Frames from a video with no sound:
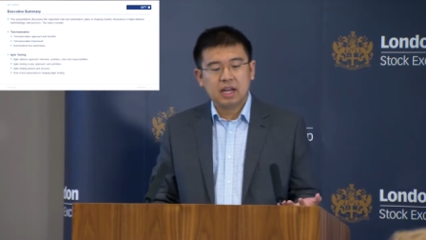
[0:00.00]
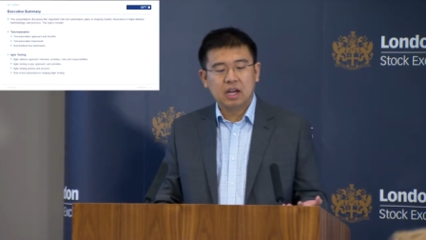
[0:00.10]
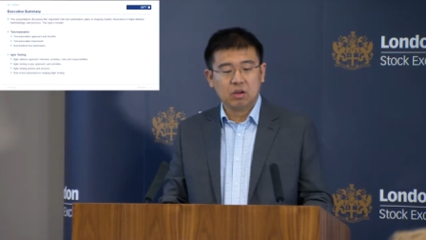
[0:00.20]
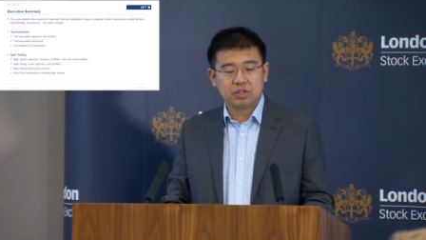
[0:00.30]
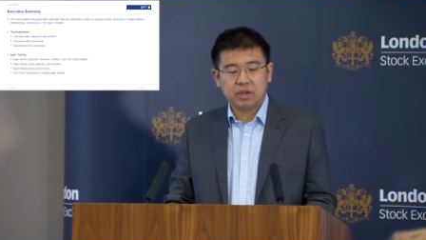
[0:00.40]

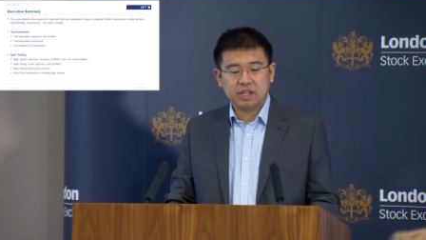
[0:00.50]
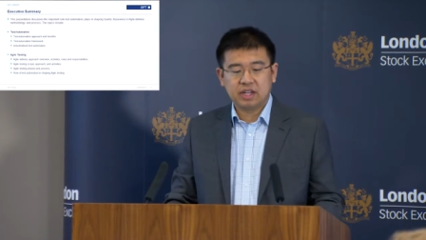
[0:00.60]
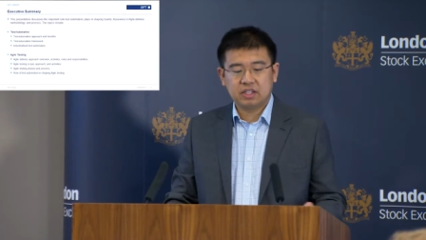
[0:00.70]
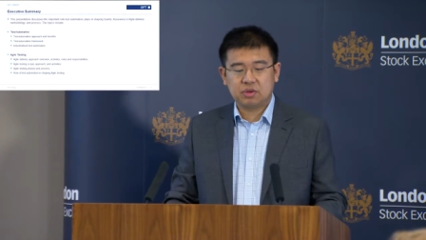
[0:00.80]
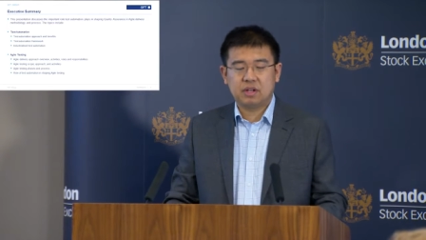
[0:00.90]
and also
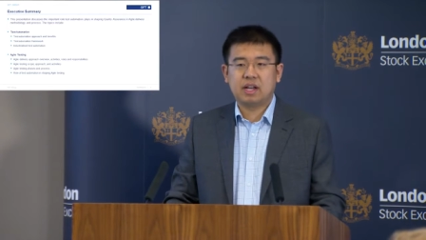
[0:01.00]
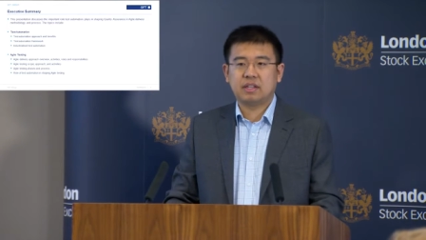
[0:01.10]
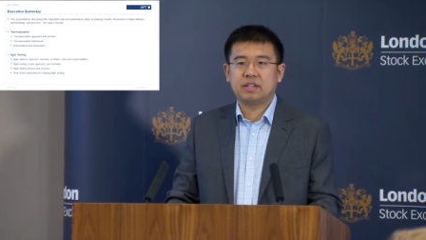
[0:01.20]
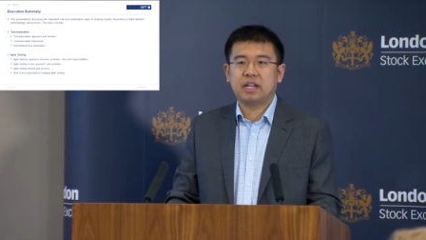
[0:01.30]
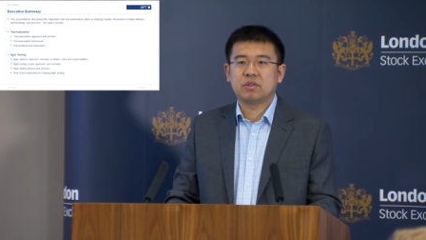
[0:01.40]

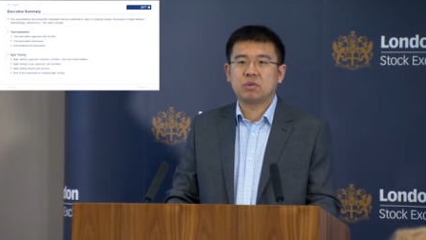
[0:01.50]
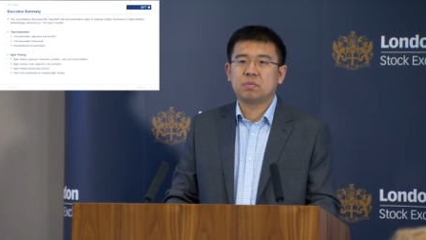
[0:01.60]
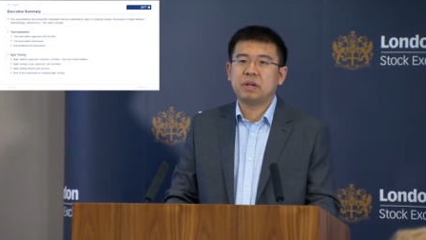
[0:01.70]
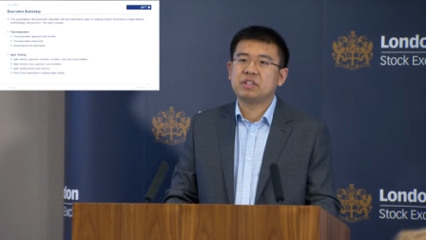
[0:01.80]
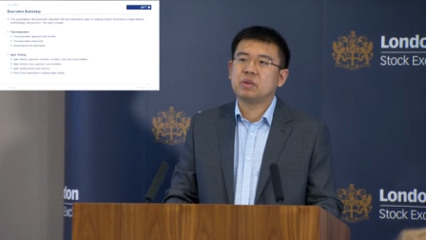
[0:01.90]
industrialized test
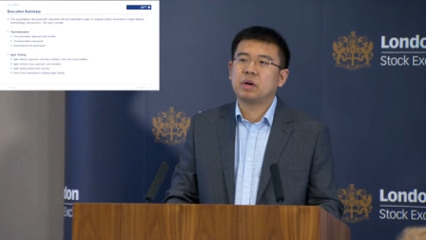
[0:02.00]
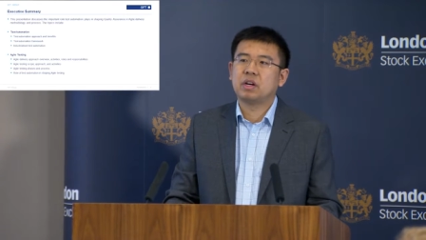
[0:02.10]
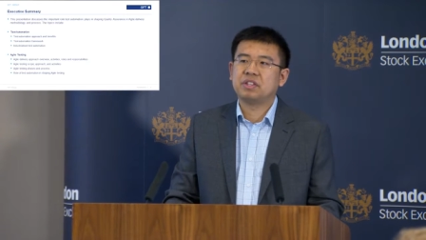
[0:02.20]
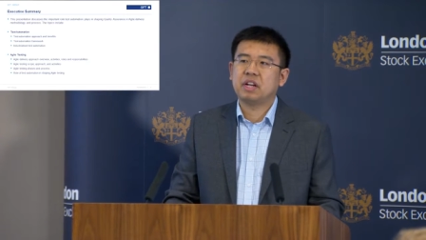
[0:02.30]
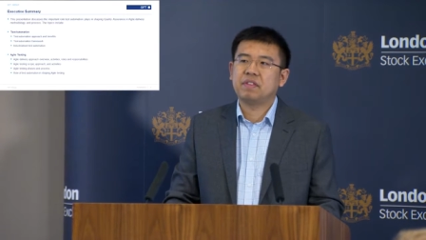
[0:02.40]
automation
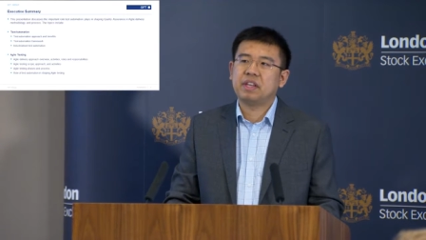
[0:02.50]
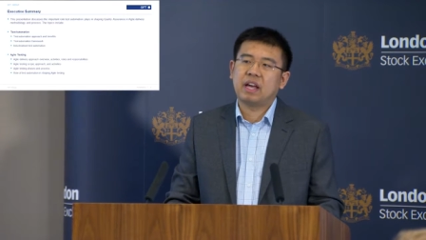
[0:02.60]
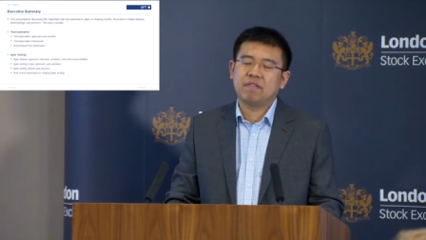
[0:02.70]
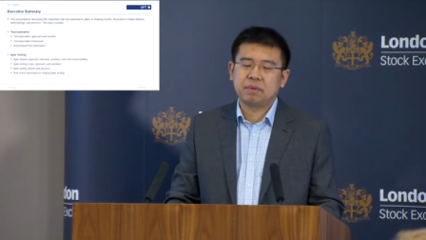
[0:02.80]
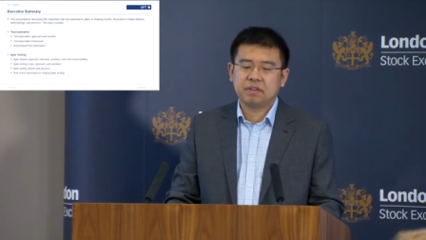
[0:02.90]
where G F T
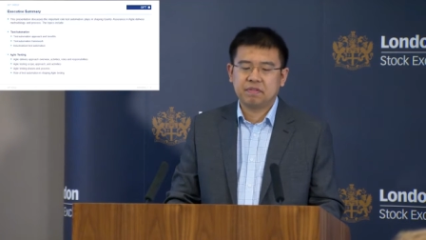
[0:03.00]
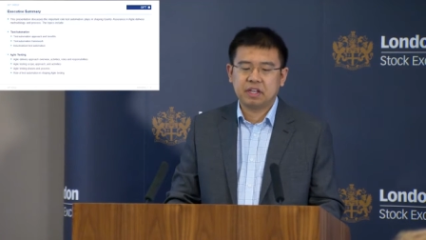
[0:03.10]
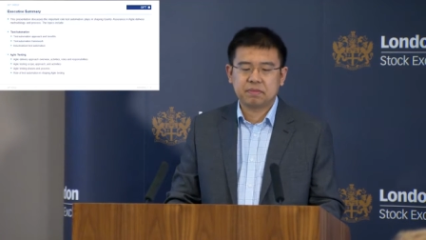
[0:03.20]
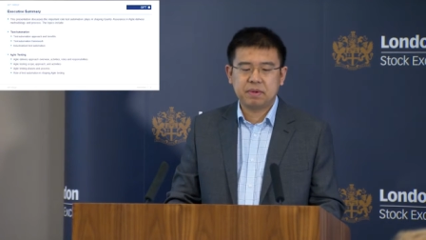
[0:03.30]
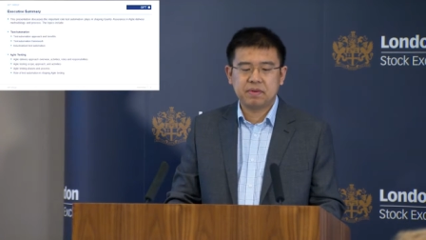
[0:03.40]
have a bit of
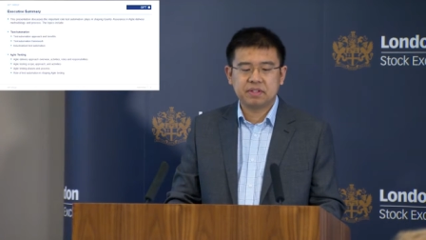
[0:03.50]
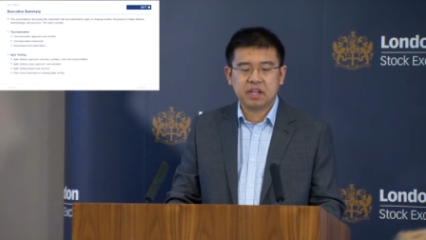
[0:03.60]
experience